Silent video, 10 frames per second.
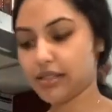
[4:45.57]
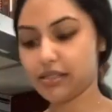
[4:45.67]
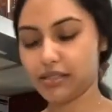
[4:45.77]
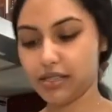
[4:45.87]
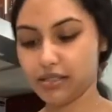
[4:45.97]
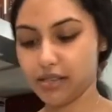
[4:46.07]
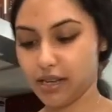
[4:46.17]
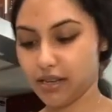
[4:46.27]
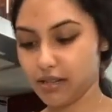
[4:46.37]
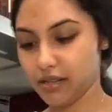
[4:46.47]

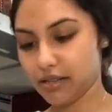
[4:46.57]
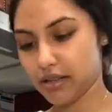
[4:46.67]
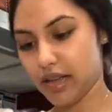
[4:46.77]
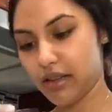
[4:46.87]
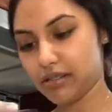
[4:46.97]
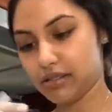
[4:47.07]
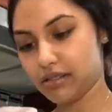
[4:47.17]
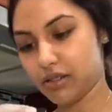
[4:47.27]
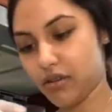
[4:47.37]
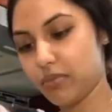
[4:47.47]
seasoning, how does
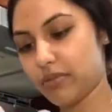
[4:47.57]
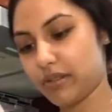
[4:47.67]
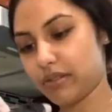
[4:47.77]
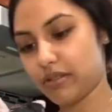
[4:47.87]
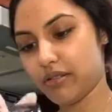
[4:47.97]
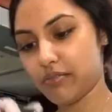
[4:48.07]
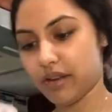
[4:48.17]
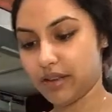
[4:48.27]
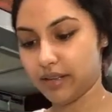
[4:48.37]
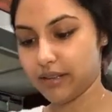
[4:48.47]
this open? Oh
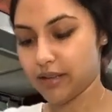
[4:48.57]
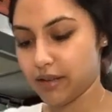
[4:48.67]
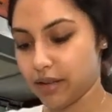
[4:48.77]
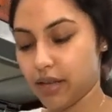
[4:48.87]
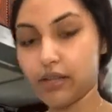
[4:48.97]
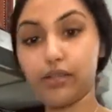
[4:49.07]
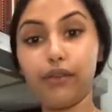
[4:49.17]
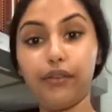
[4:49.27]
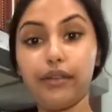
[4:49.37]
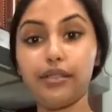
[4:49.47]
my. So
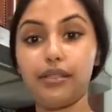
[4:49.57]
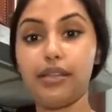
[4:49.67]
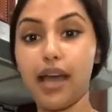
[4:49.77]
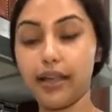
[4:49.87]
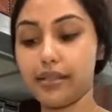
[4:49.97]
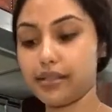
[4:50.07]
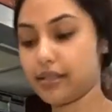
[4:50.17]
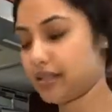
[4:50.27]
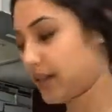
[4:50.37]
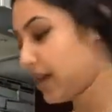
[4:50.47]
for this Italian
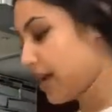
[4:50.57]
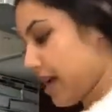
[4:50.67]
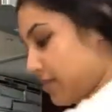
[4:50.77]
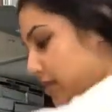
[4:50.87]
seasoning, I'm just going